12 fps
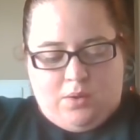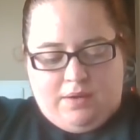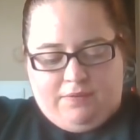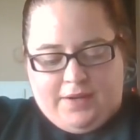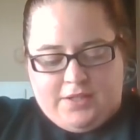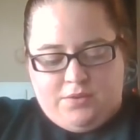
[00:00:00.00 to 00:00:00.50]

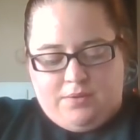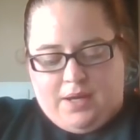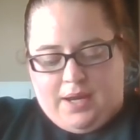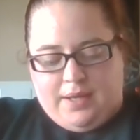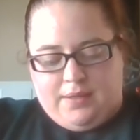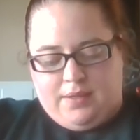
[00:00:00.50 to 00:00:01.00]
If I do
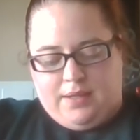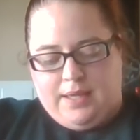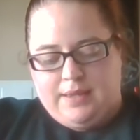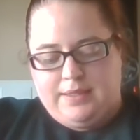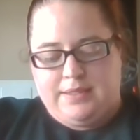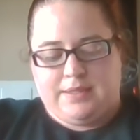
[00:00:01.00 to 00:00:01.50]
not,
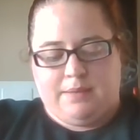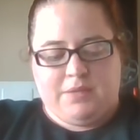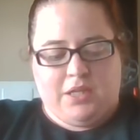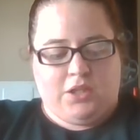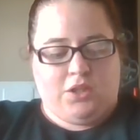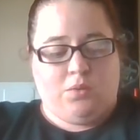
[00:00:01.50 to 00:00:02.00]
at least I'm
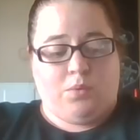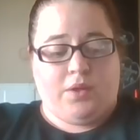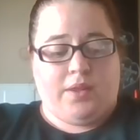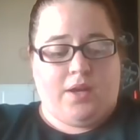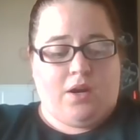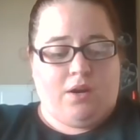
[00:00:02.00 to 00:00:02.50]
telling you where
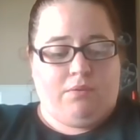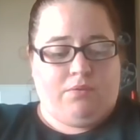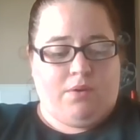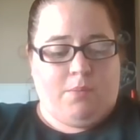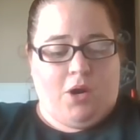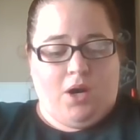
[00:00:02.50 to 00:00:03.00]
they are
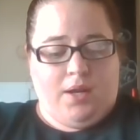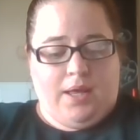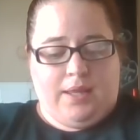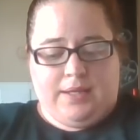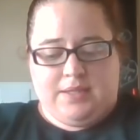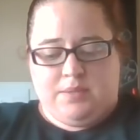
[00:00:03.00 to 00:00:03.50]
from on
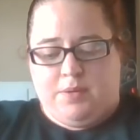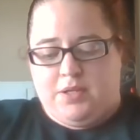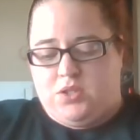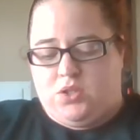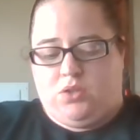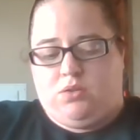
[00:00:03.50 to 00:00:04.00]

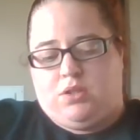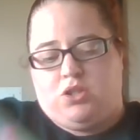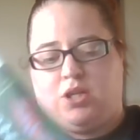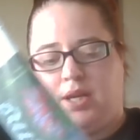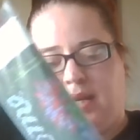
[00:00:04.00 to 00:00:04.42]
AliExpress so you can check